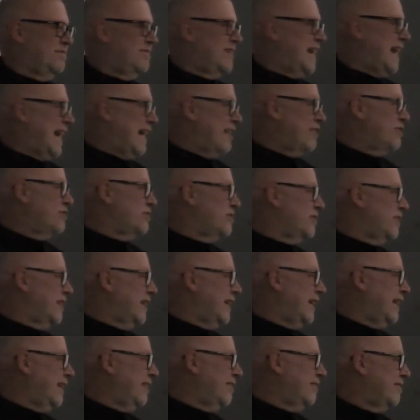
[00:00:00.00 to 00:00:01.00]

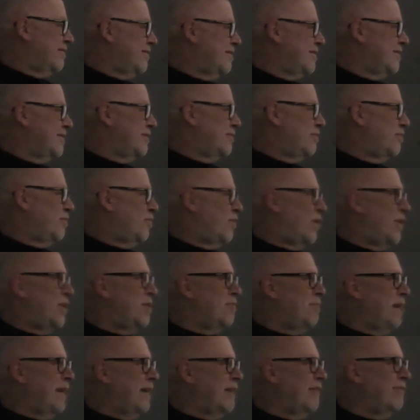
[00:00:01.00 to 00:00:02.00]
actually what the
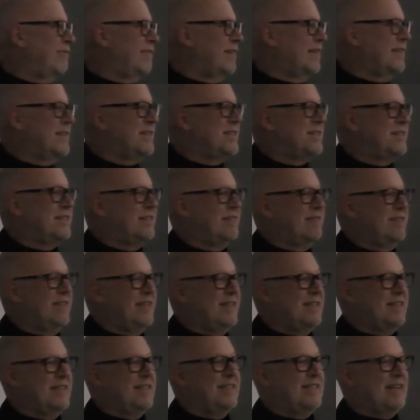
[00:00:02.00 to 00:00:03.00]
benefits of this
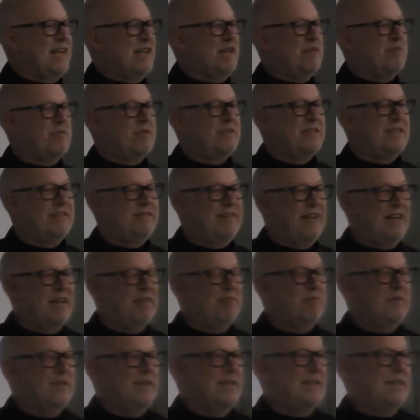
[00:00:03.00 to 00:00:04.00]
sustainable development
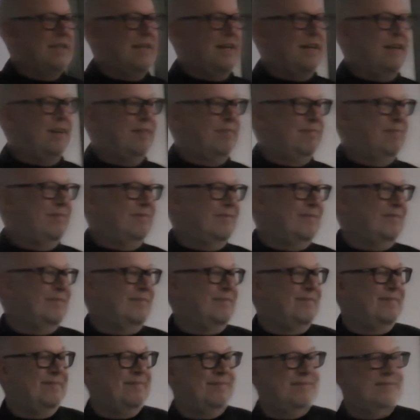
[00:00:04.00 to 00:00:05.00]

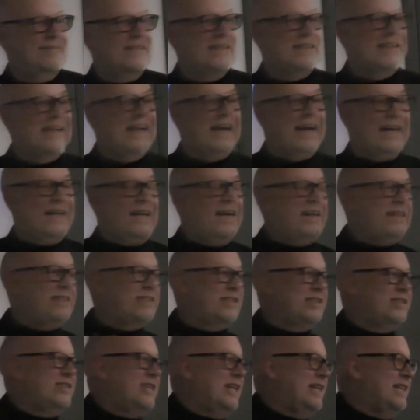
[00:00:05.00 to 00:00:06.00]
are. And I
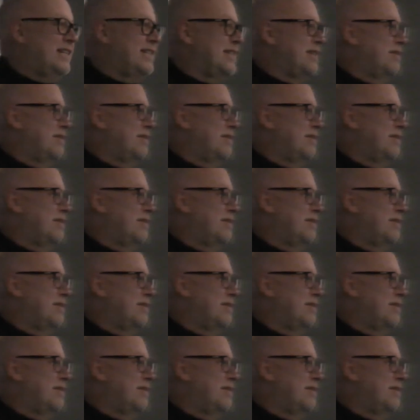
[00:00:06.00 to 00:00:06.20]
suggest